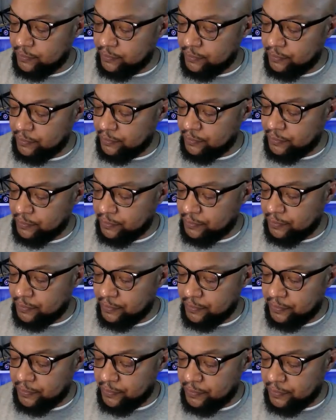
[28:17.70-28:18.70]

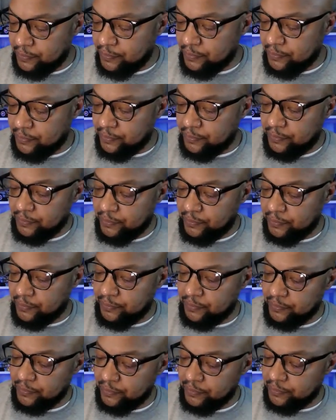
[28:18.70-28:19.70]

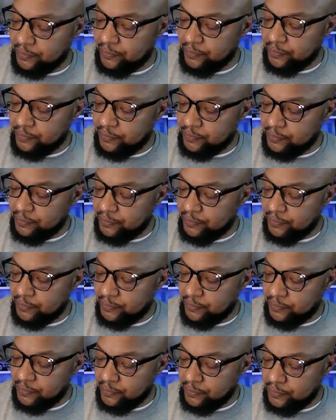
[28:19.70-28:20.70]

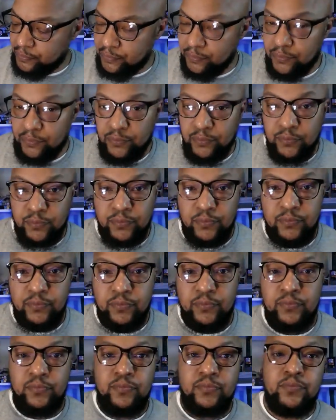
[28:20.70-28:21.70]

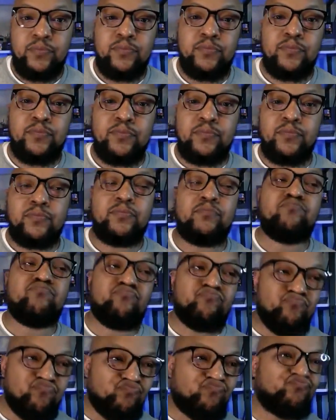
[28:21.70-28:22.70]
(not speaking)